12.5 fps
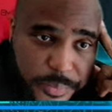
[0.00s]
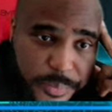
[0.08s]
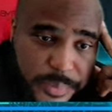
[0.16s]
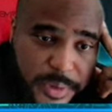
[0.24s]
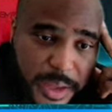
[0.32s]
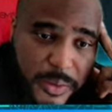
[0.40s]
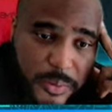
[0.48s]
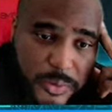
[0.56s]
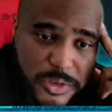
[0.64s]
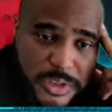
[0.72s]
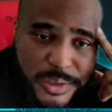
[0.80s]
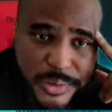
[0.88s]
Now,
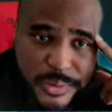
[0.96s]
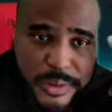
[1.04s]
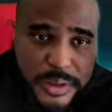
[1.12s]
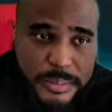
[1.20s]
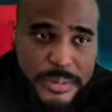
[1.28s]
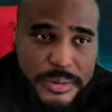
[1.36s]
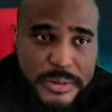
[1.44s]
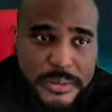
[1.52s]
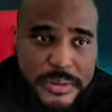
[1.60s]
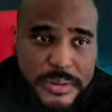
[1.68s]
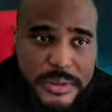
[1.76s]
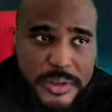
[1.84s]
trying to create
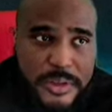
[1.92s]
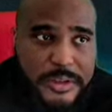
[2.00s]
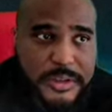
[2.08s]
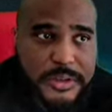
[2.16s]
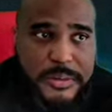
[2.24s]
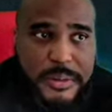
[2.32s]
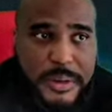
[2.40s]
opportunities are just,